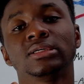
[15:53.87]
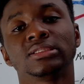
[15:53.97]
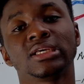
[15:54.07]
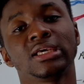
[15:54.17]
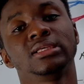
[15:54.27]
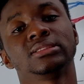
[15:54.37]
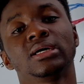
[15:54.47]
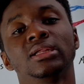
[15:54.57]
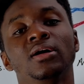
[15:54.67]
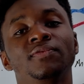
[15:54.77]
the
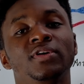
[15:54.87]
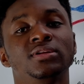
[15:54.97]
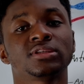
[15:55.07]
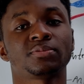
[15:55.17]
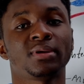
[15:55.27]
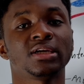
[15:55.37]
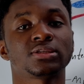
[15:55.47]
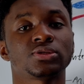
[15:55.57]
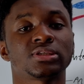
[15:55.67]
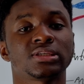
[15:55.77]
internal venous
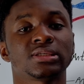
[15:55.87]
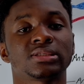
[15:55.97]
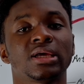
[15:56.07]
plexuses,